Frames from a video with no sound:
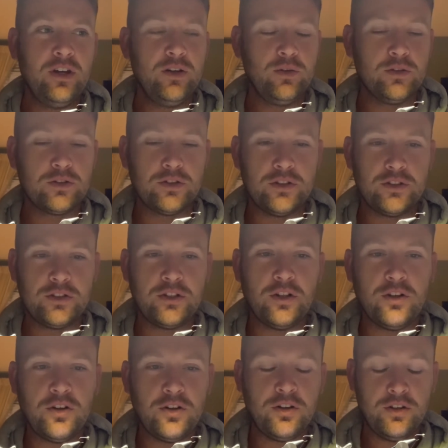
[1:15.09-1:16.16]
which is going to
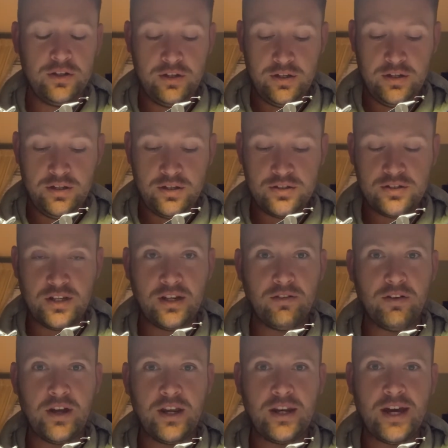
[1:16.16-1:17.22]
slow the sink
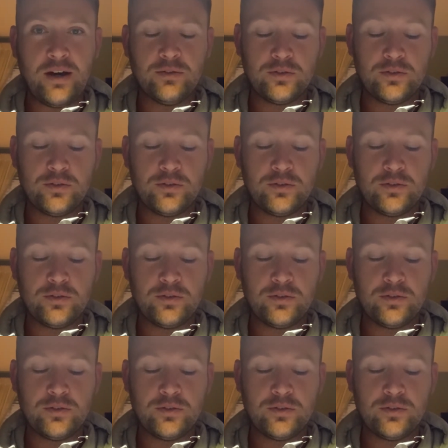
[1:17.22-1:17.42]
rate down.